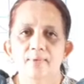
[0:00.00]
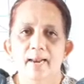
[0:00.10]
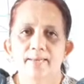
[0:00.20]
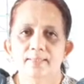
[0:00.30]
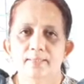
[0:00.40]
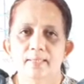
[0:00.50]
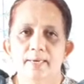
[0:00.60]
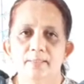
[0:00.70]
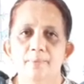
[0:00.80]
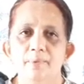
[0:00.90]
the lactus
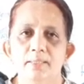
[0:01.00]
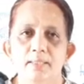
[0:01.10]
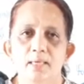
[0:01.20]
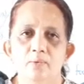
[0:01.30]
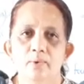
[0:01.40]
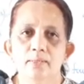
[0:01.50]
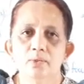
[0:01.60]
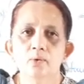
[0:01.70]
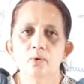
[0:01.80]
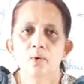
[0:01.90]
rectum is equal
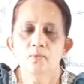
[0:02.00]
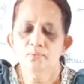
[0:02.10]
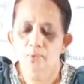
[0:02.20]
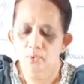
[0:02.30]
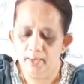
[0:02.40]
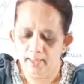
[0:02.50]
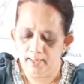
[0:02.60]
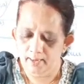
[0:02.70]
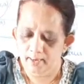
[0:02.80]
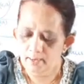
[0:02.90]
to
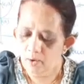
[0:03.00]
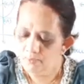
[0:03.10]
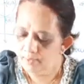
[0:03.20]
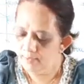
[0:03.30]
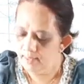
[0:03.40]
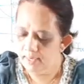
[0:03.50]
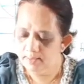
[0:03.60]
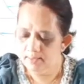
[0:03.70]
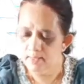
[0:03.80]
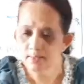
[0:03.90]
4a. Now we will
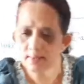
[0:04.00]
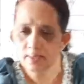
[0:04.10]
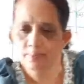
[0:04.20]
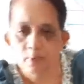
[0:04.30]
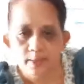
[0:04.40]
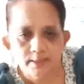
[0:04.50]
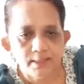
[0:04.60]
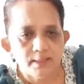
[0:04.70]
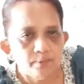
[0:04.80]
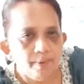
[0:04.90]
consider some
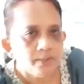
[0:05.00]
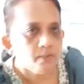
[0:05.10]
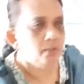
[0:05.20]
questions based